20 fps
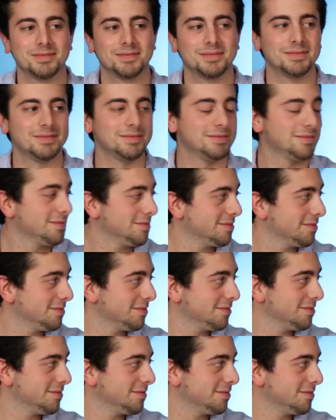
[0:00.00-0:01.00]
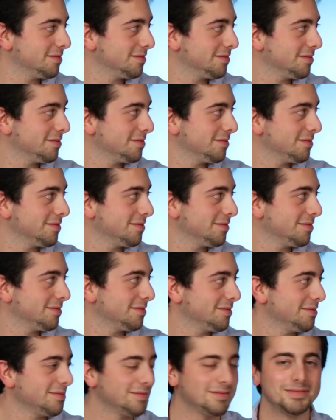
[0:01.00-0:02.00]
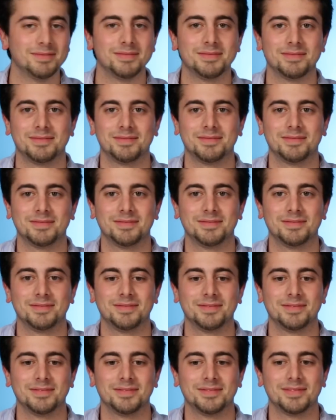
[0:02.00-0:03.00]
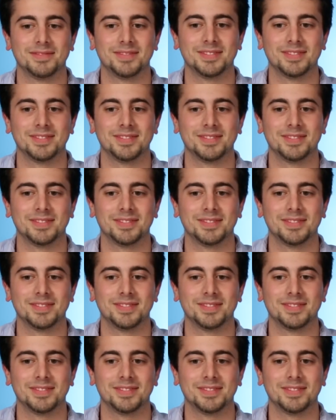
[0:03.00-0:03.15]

The person shown says nothing.